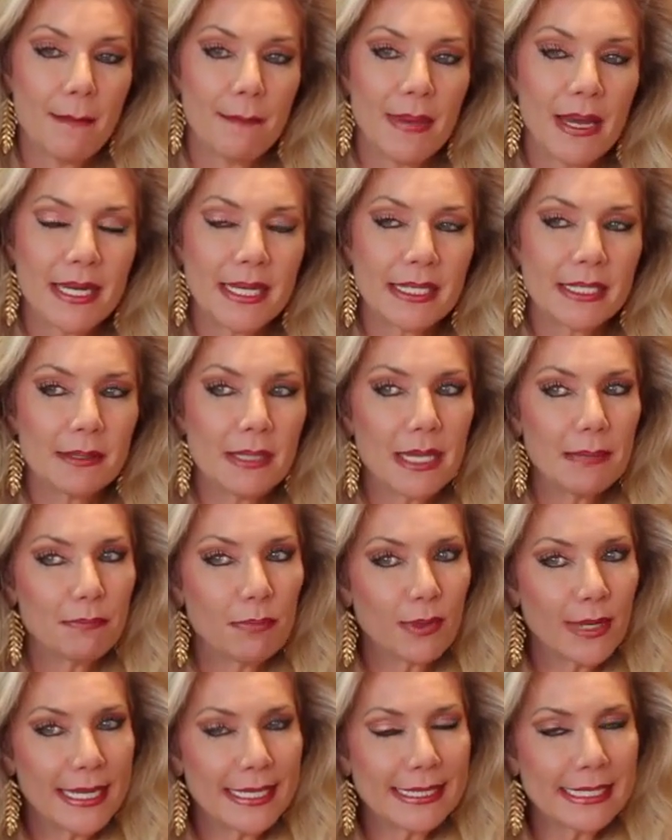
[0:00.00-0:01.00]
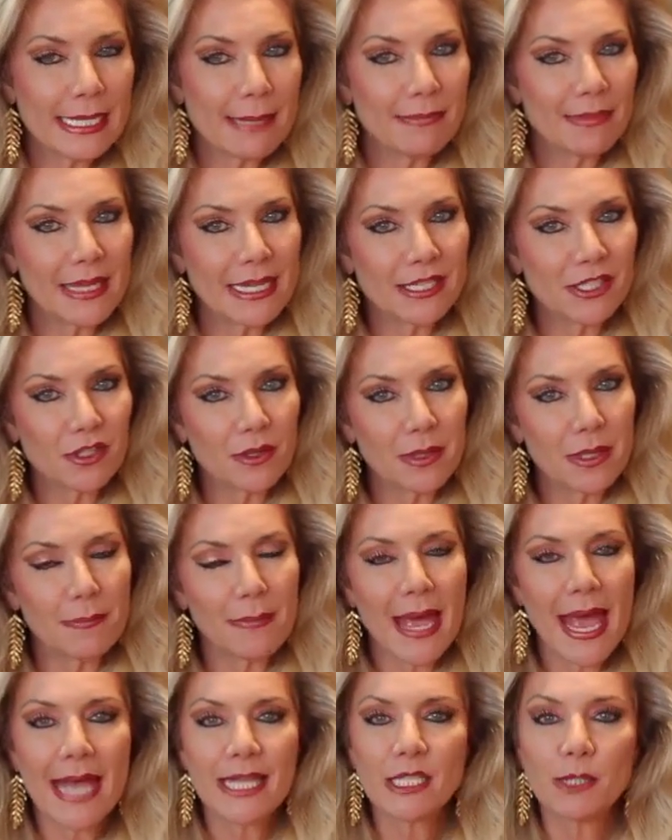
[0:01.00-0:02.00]
But it brings up things from the
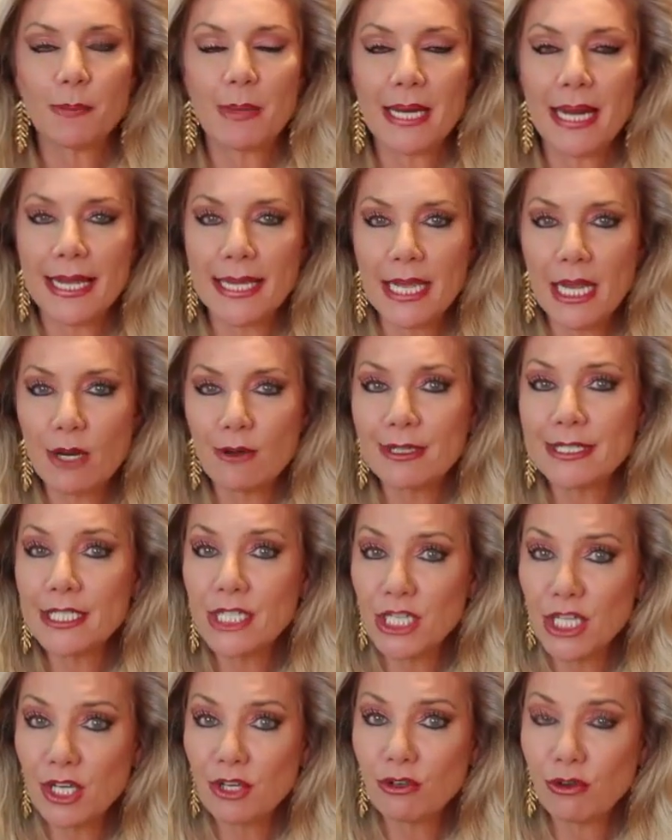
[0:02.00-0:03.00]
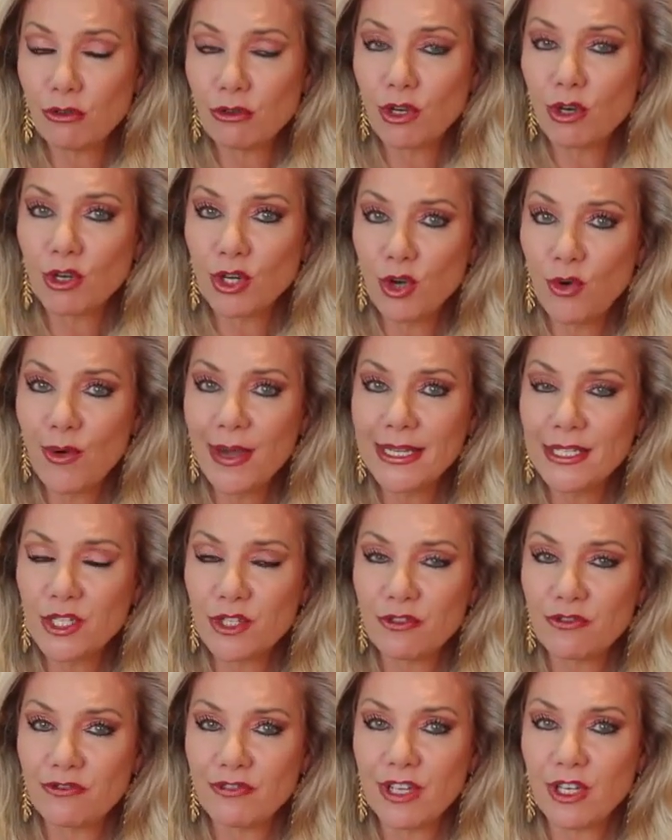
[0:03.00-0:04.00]
past, but I guarantee you, you're going
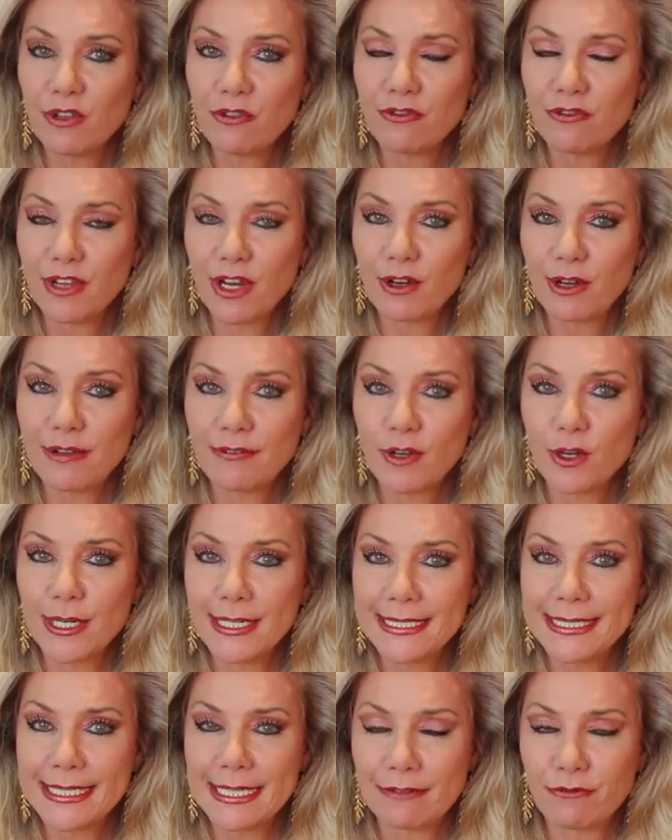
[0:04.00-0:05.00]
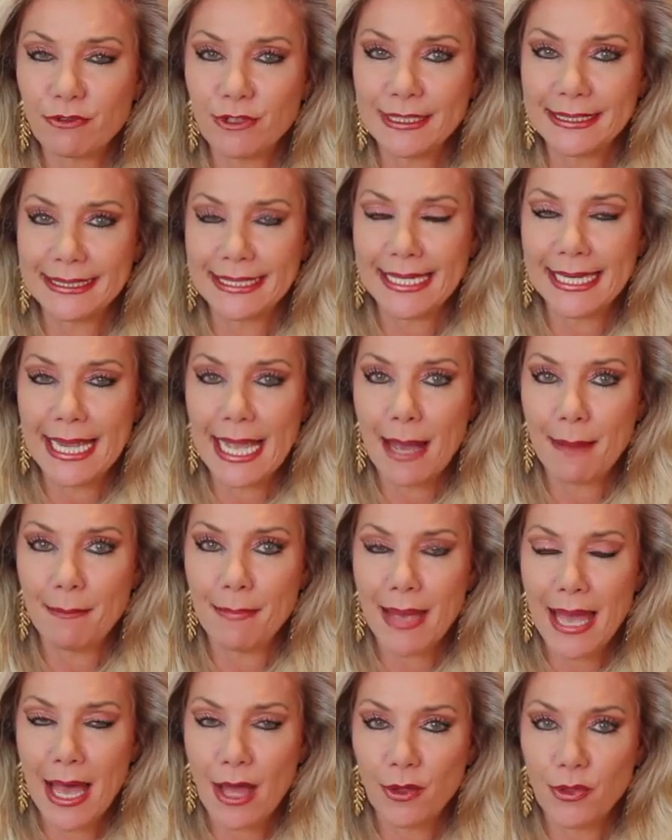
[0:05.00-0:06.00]
to feel very, very differently
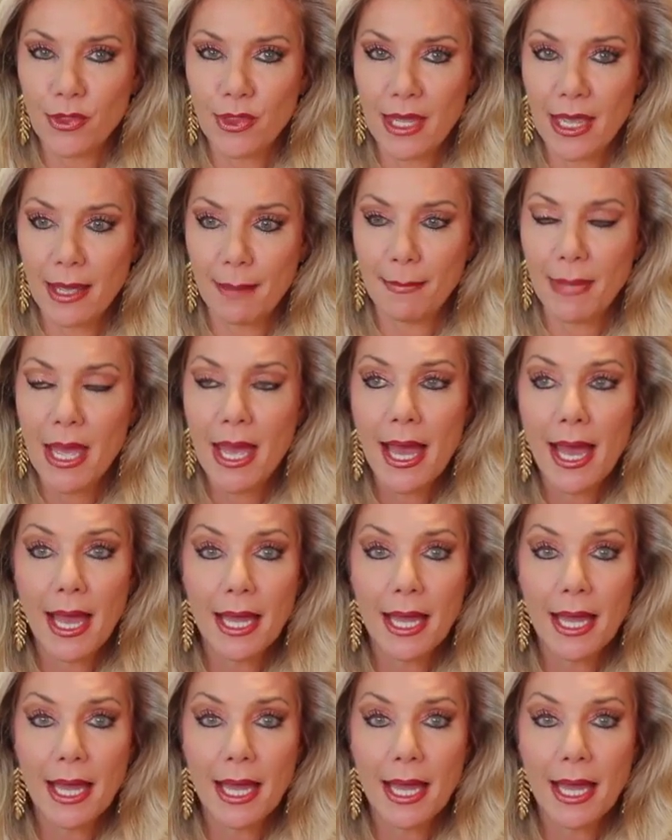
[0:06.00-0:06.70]
about them.